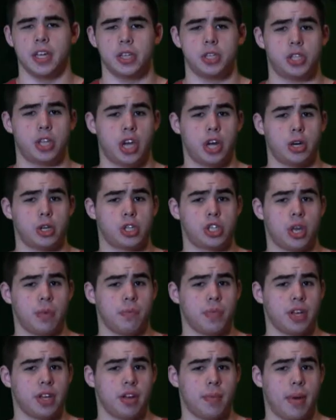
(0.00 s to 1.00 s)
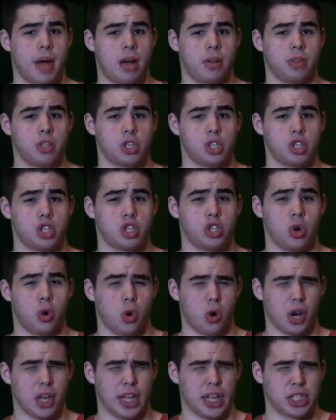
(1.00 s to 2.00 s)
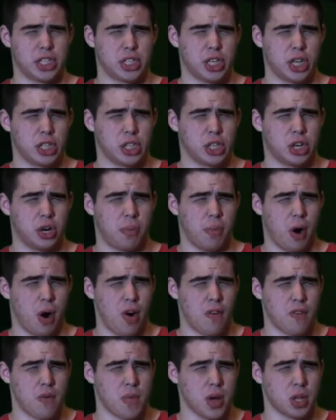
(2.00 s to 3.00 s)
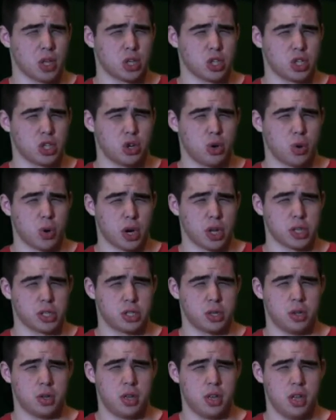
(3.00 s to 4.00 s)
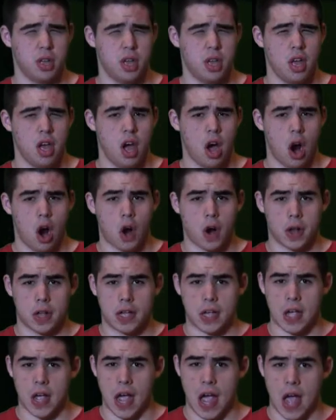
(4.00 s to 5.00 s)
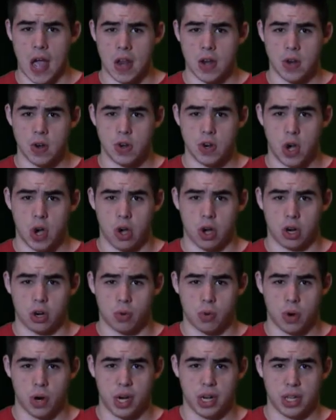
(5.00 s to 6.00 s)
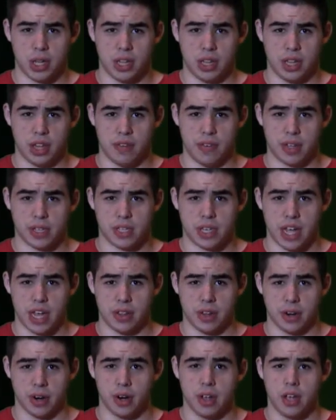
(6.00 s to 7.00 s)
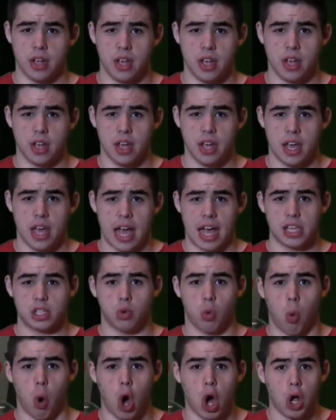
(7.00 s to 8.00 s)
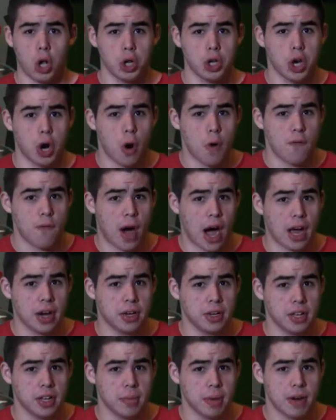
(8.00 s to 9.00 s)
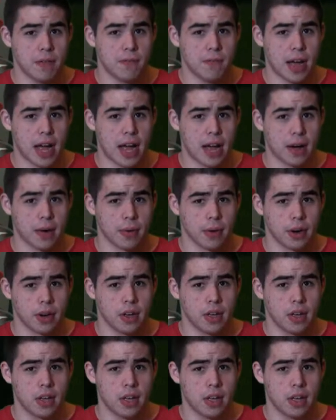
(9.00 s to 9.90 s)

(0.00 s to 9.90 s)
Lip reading: Is there something about this story that sets it apart from other stories? Are a cat and a dog really living together? Has Waldo finally been found?